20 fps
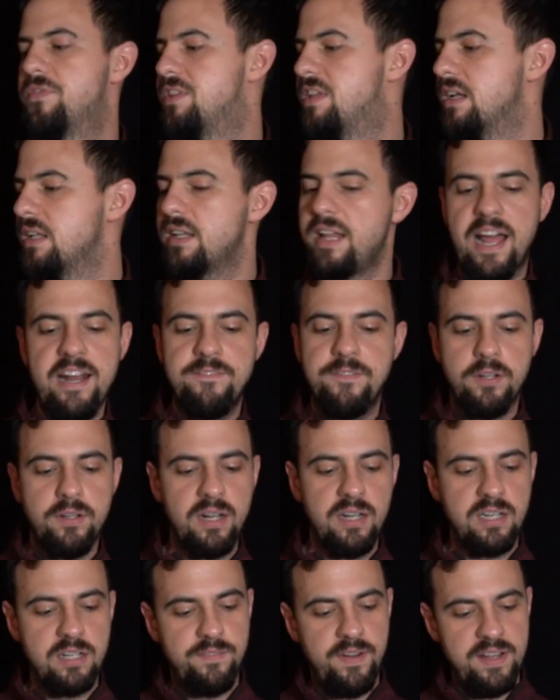delightful
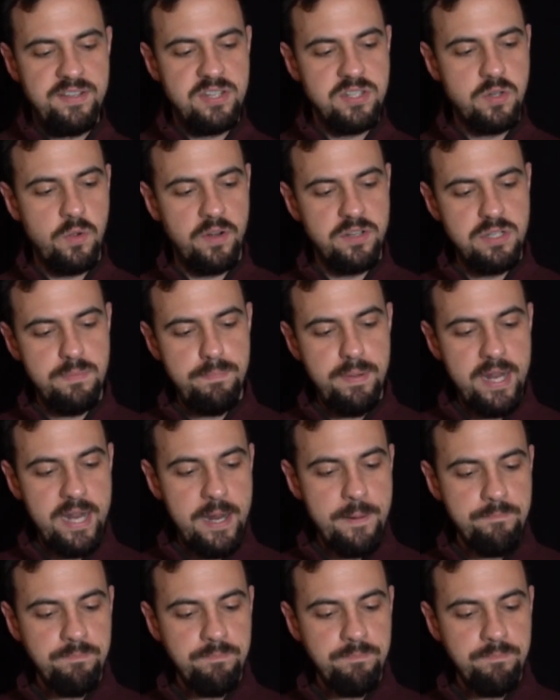little device is going to be.